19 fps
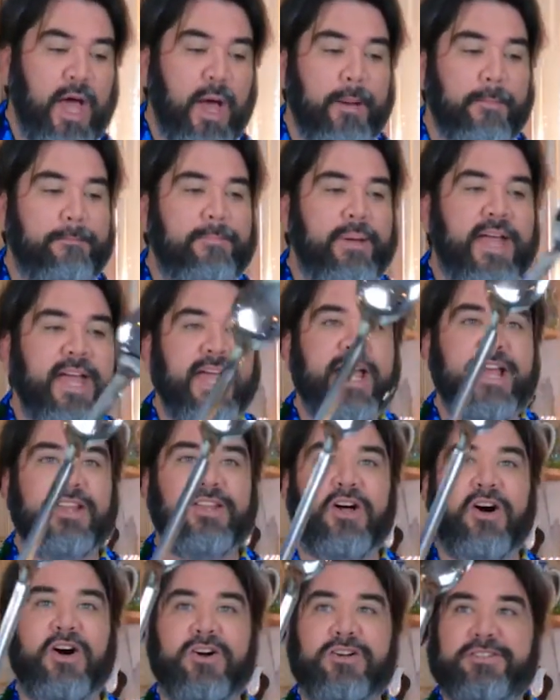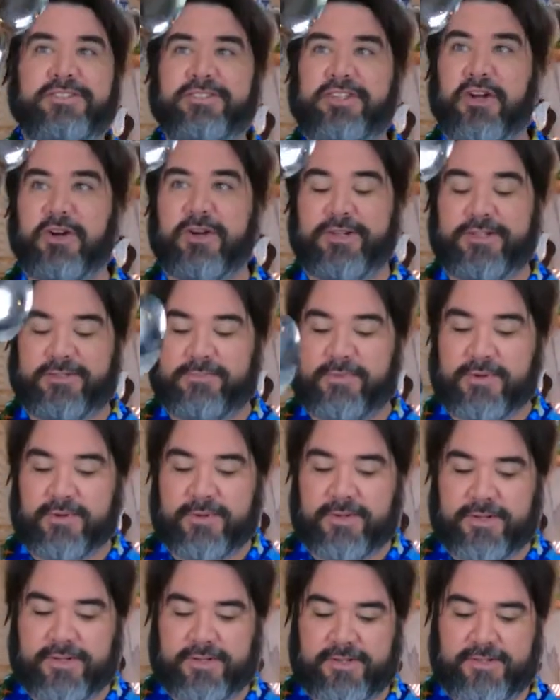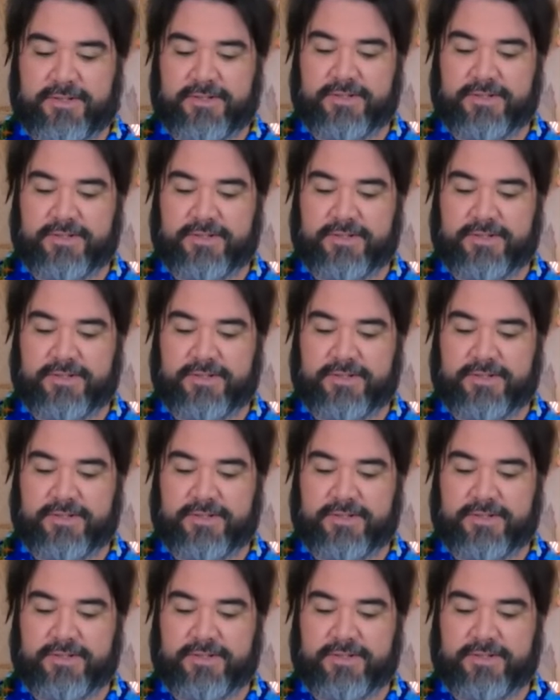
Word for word: a big long stirring spoon,